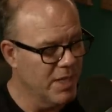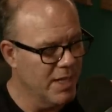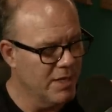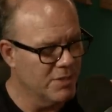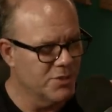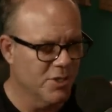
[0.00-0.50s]

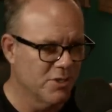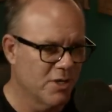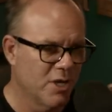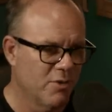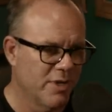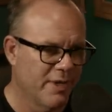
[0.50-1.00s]
and I'll start
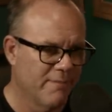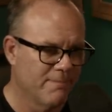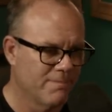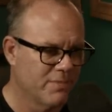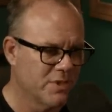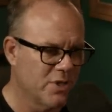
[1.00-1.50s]
going,
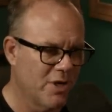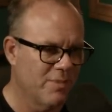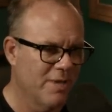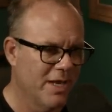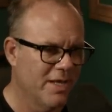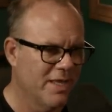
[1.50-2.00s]
talking about